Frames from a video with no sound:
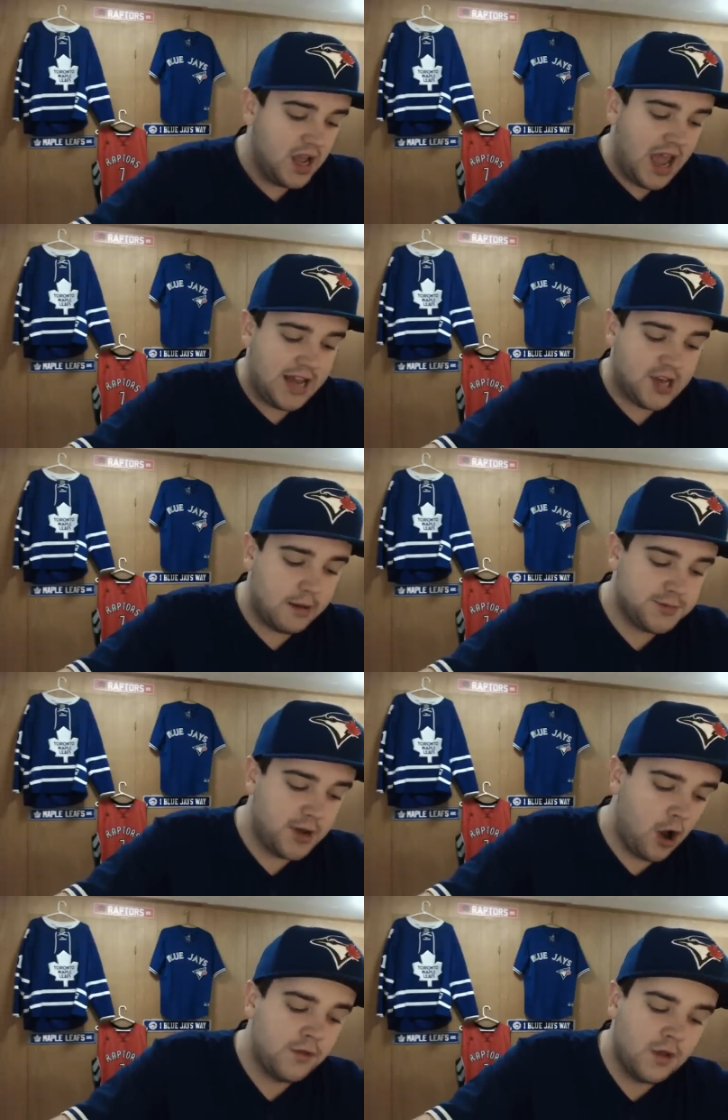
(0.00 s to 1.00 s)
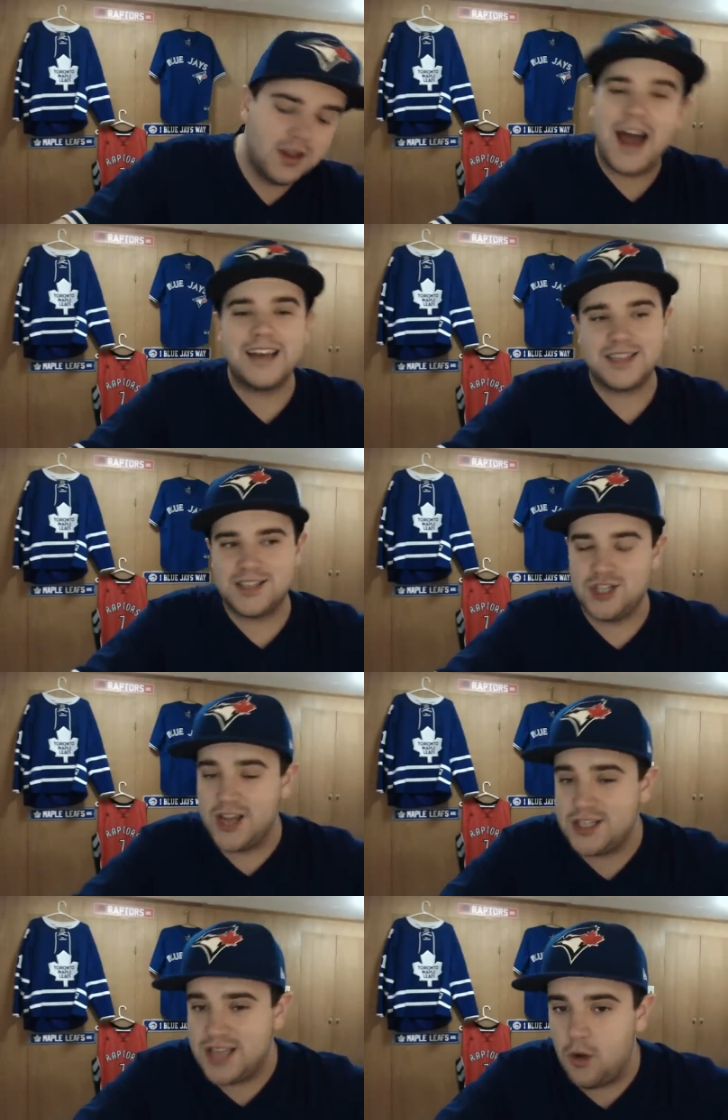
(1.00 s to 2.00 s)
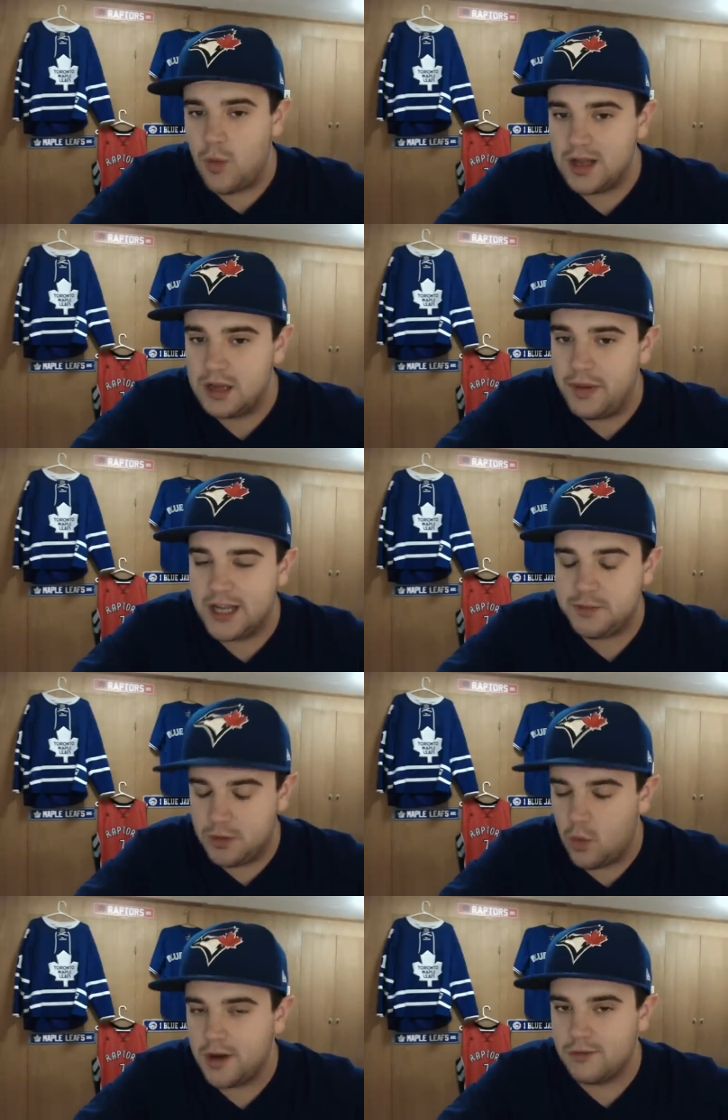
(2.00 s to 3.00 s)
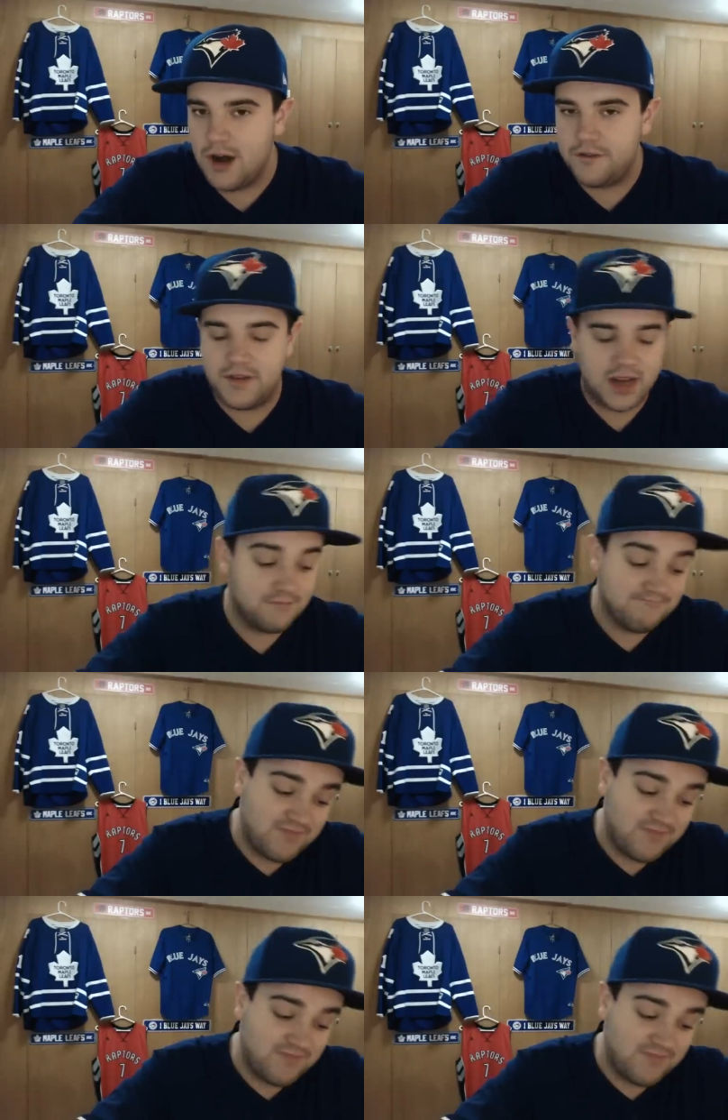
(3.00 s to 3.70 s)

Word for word: And Thomas Pannone, the line doesn't suggest how well he pitched, but one rough inning.